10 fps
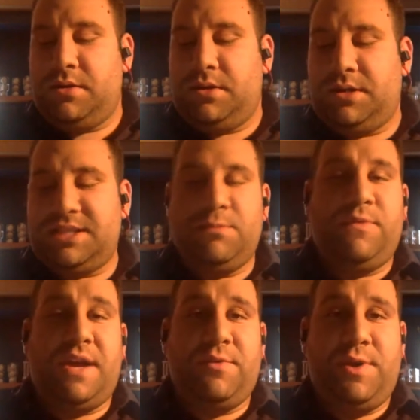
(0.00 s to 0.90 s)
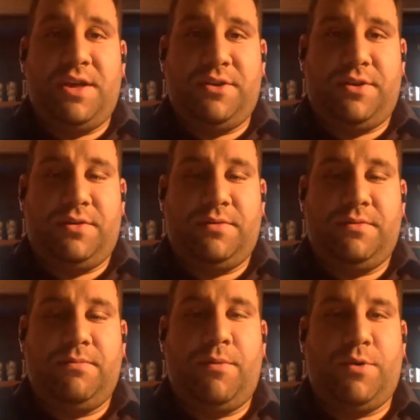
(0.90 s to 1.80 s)
Let's move on to another
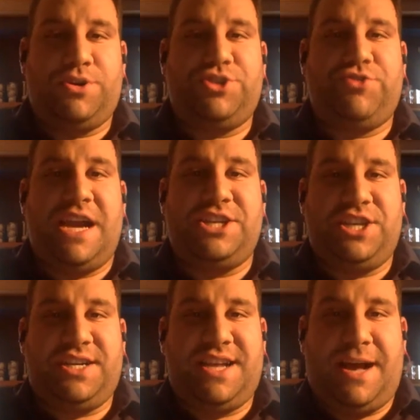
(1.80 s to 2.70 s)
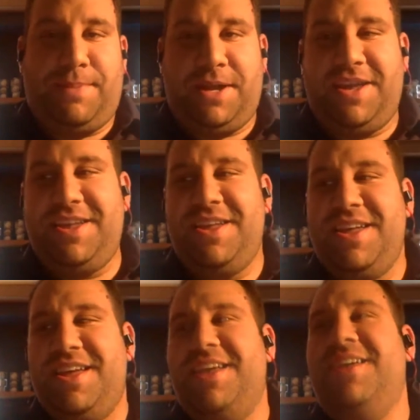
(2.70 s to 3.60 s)
more tragic topic
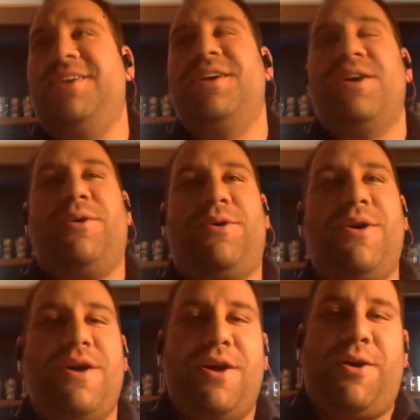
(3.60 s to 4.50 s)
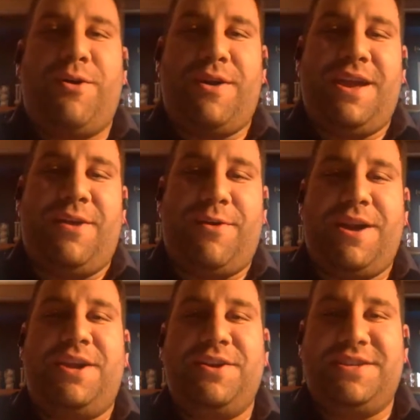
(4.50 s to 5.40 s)
or a
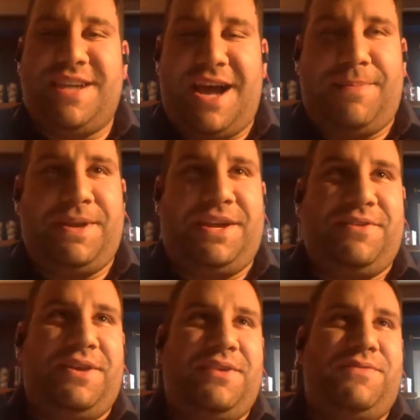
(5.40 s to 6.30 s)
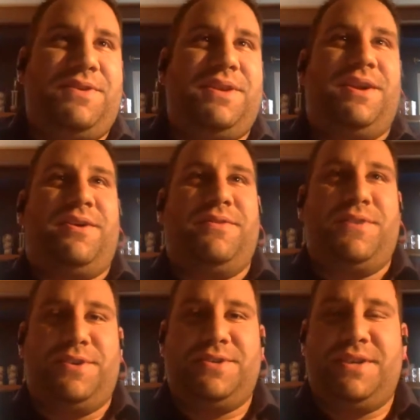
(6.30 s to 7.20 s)
good topic if
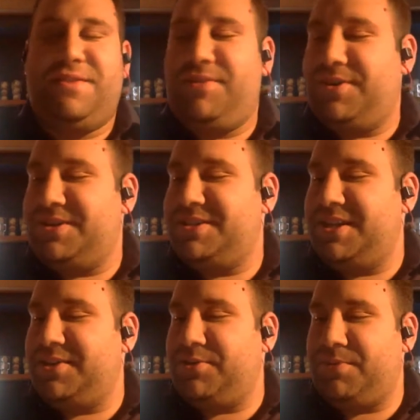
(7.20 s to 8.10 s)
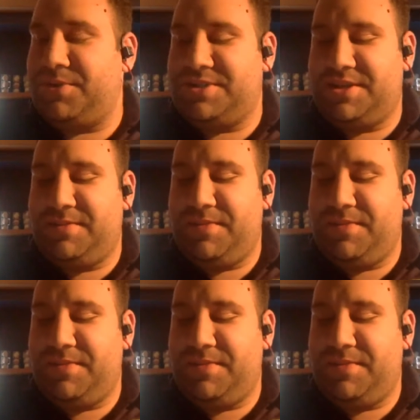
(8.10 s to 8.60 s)
you're a cynical person.